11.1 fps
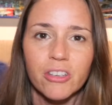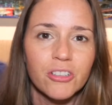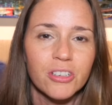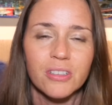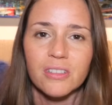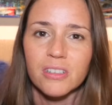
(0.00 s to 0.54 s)
You
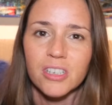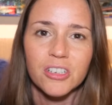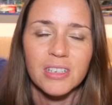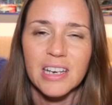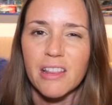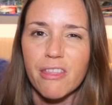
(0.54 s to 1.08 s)
just
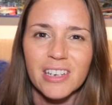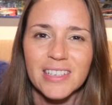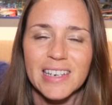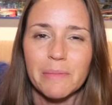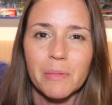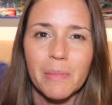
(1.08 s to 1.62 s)
need a thin
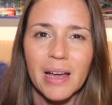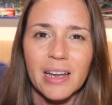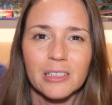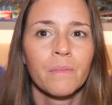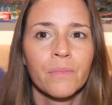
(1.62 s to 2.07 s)
sleeping bag.